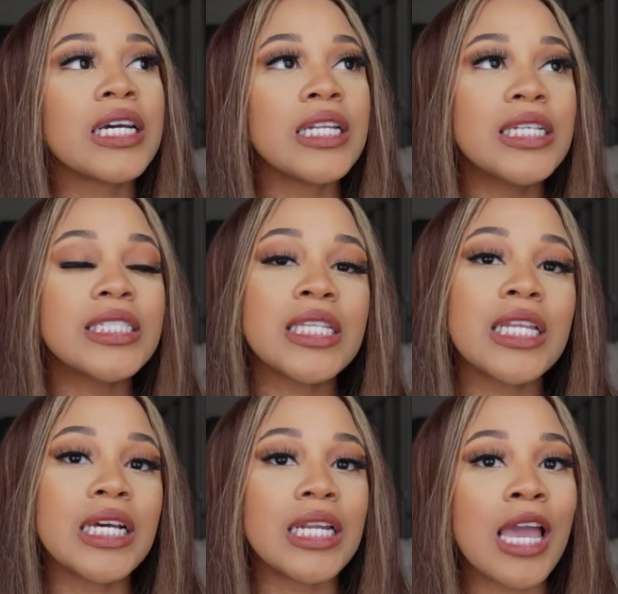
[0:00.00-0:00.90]
the glitz
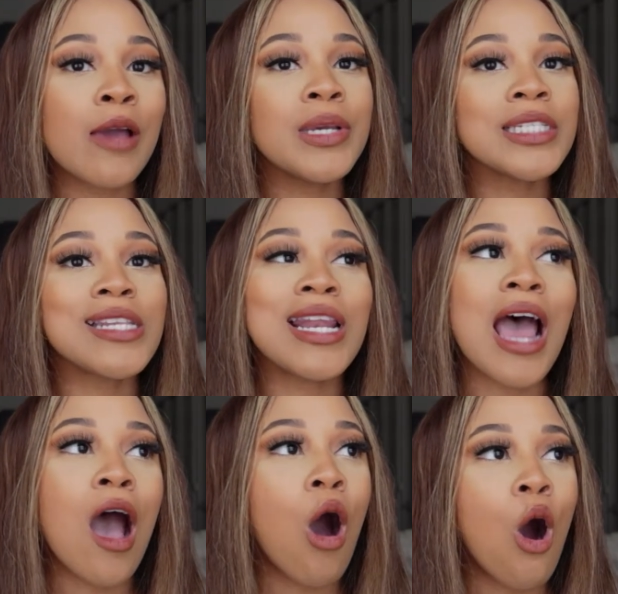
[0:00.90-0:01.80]
and the glam is
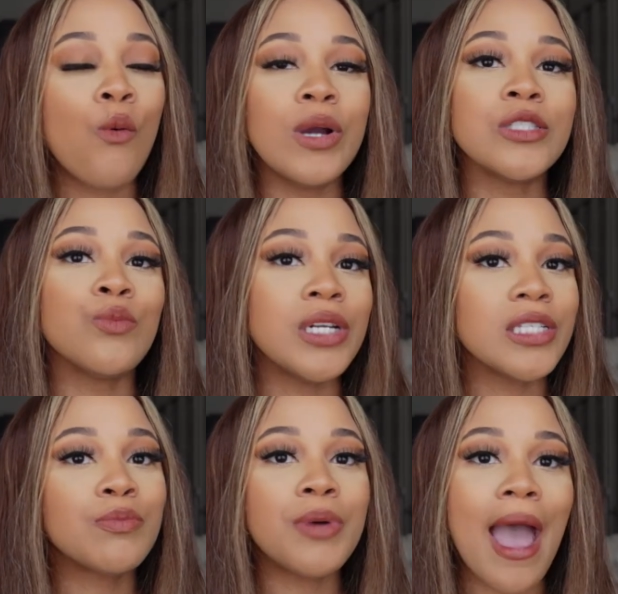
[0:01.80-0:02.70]
not always what
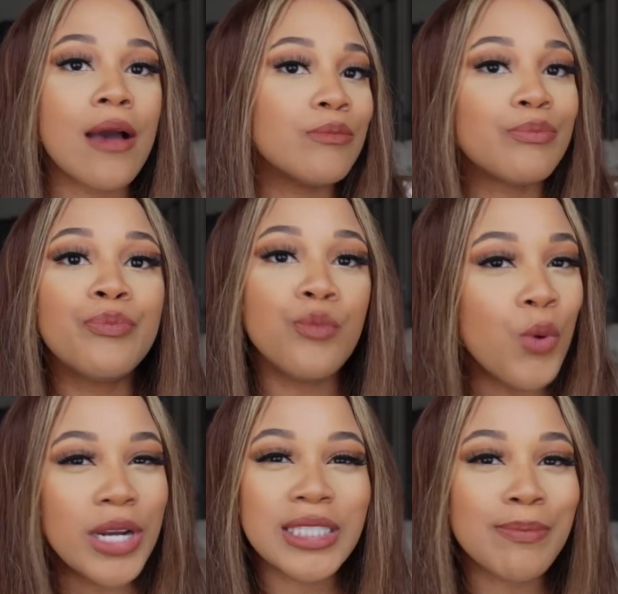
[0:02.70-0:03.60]
it's
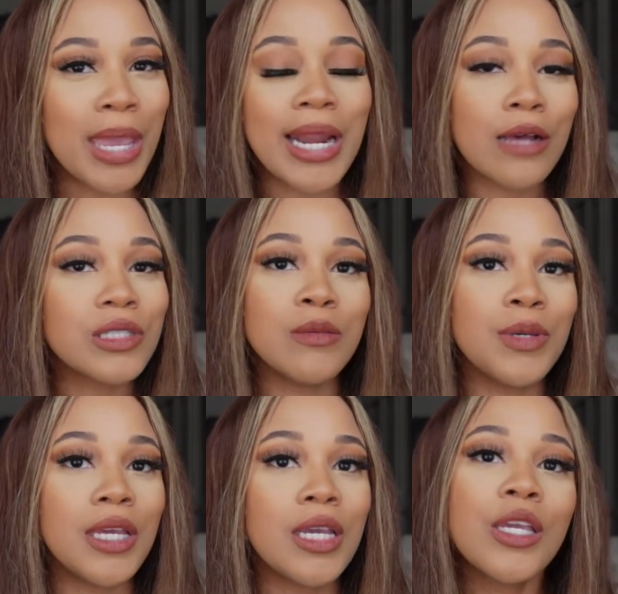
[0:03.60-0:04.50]
made out to
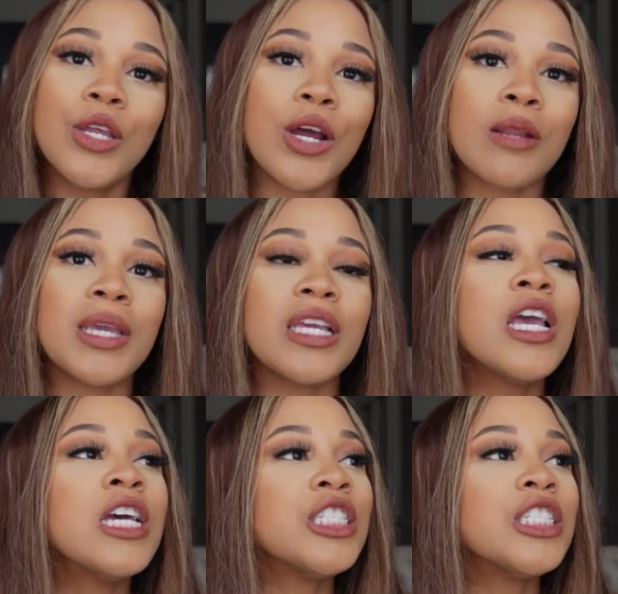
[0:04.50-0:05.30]
be. You know what I mean?